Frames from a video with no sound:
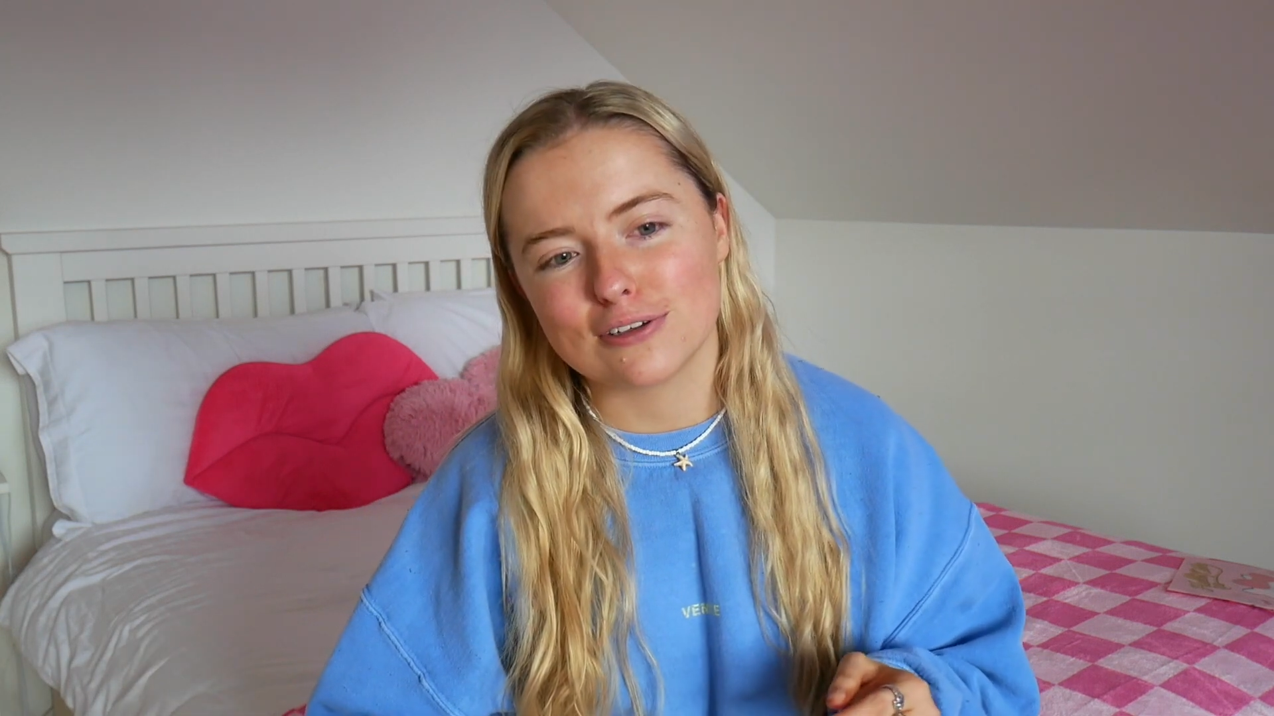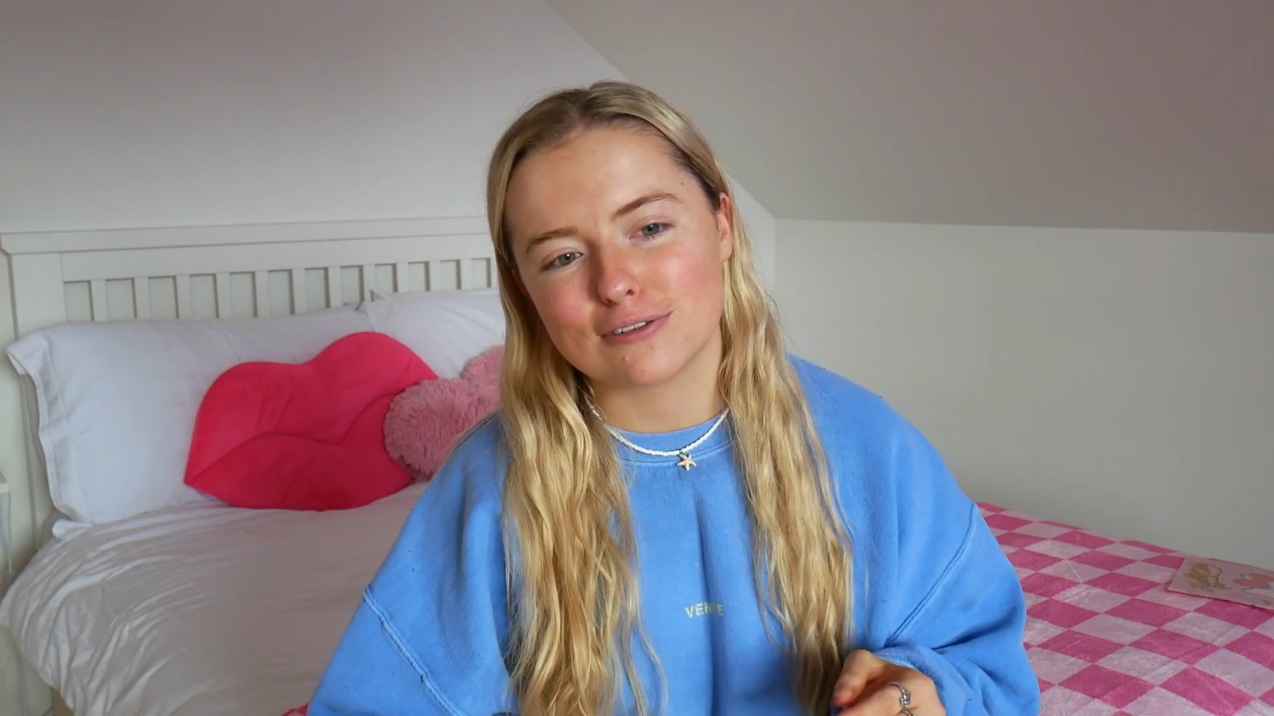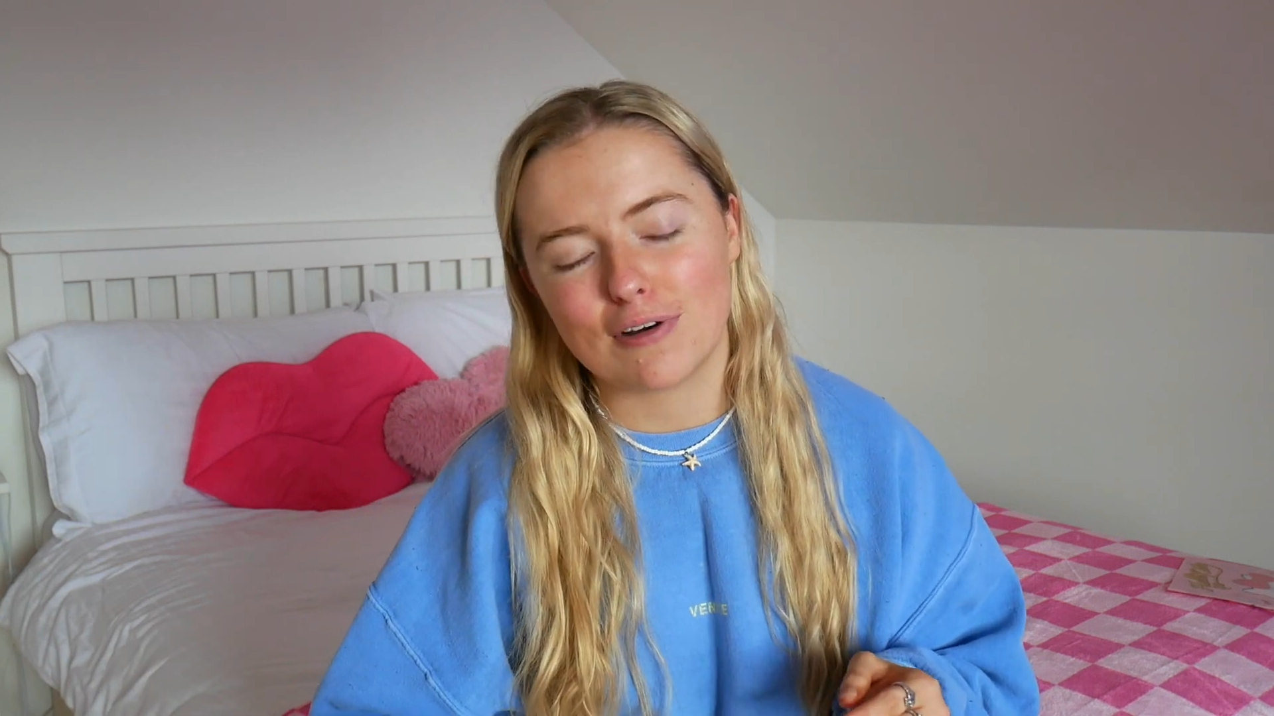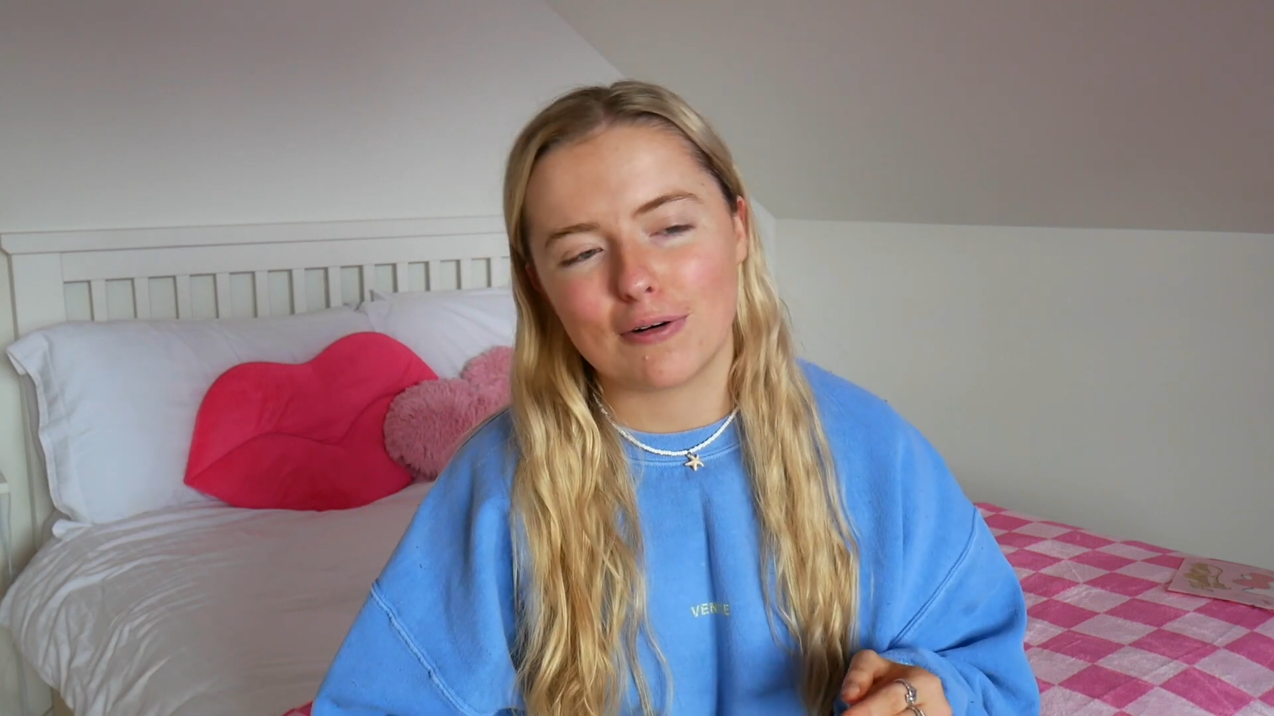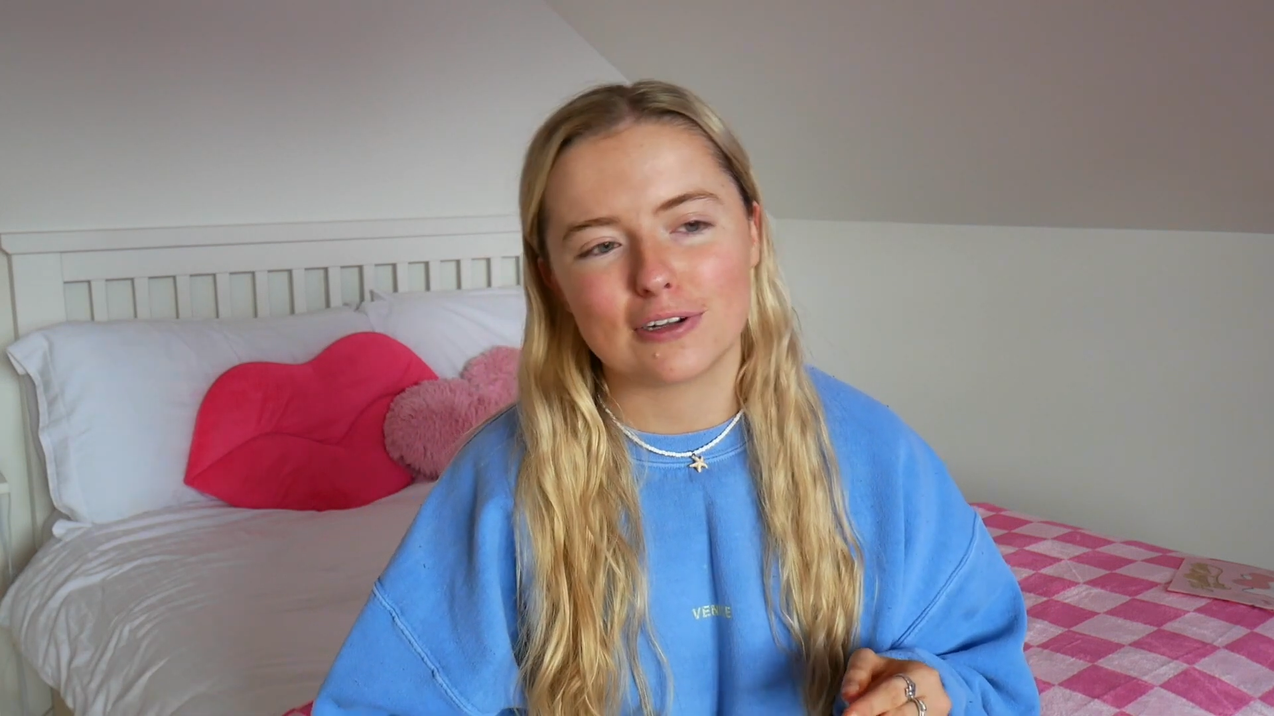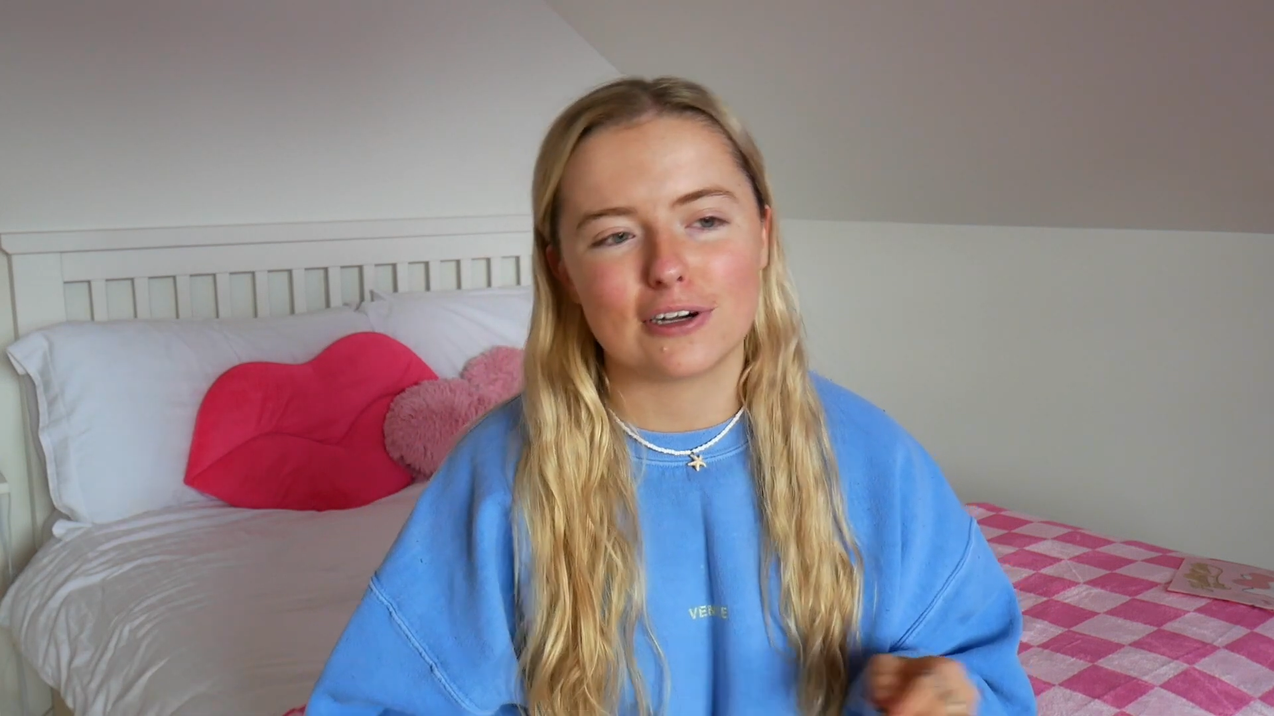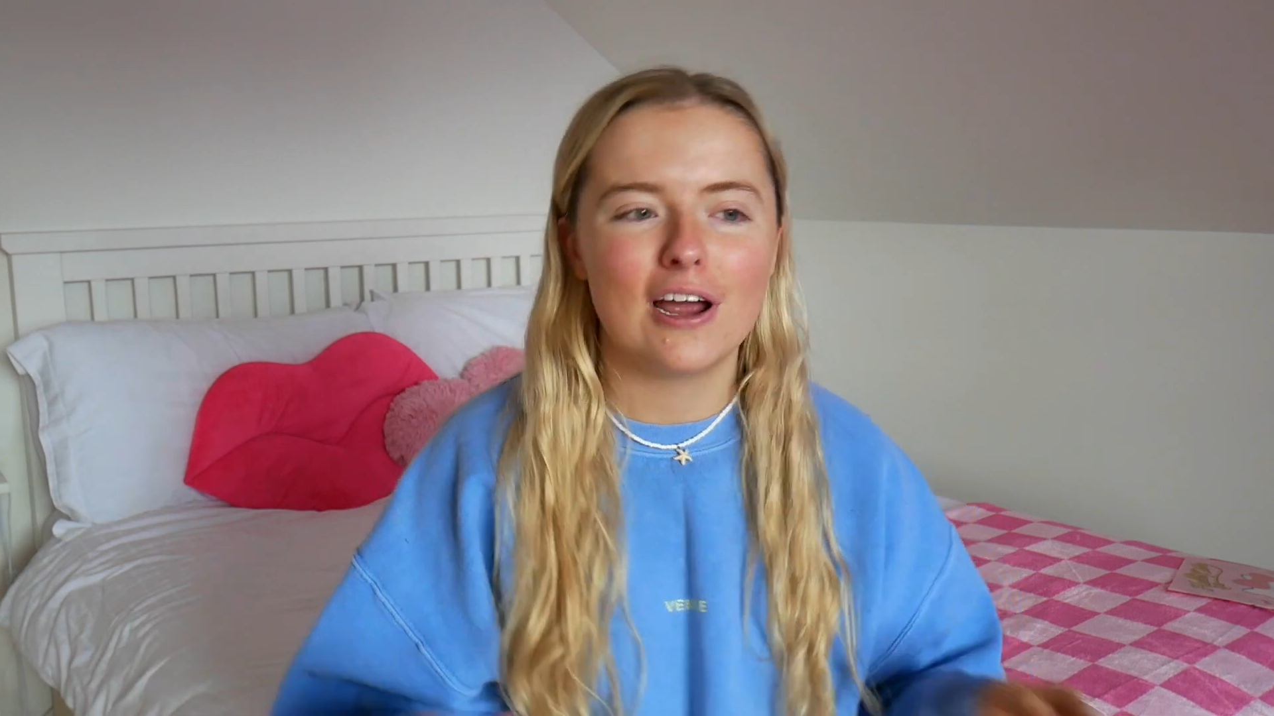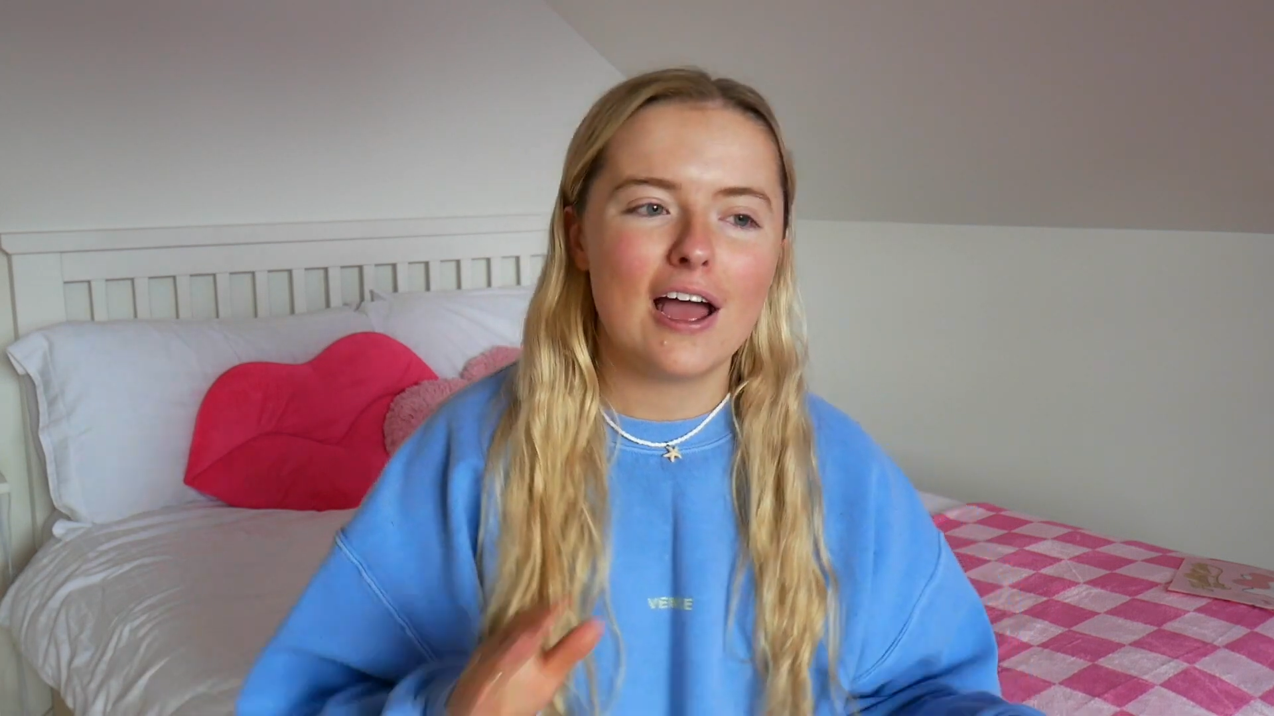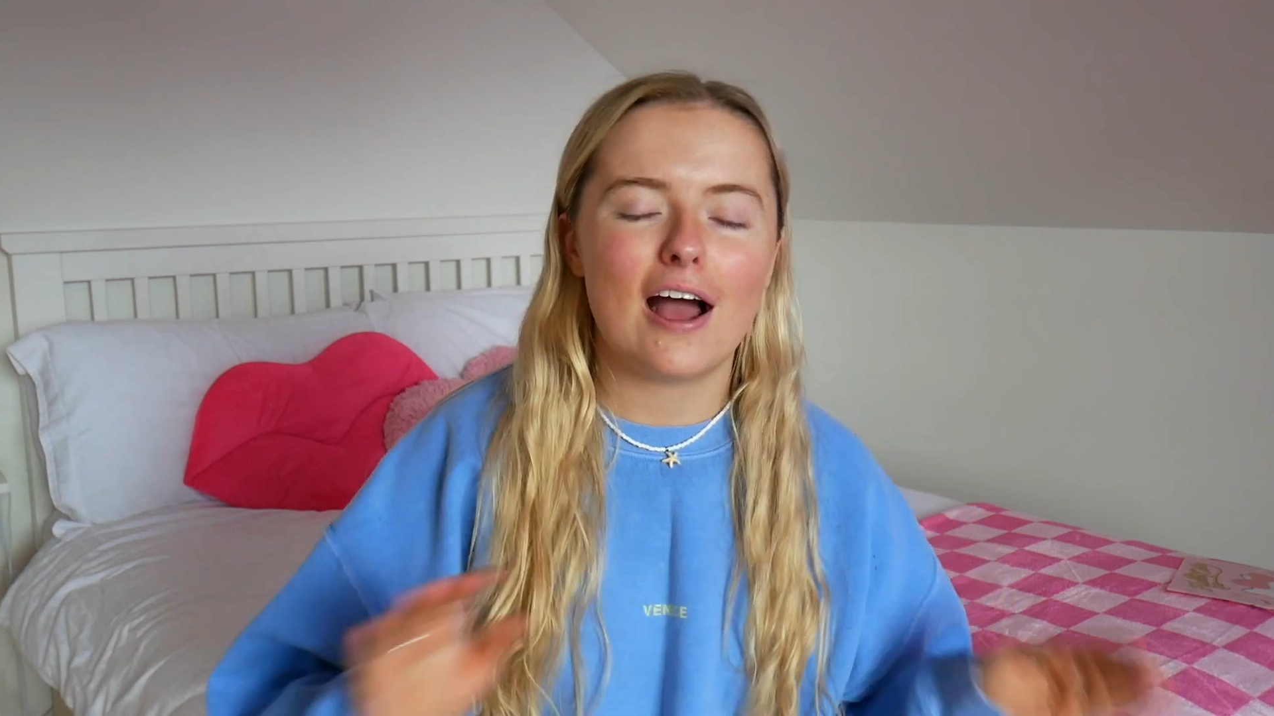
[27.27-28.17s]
a folder,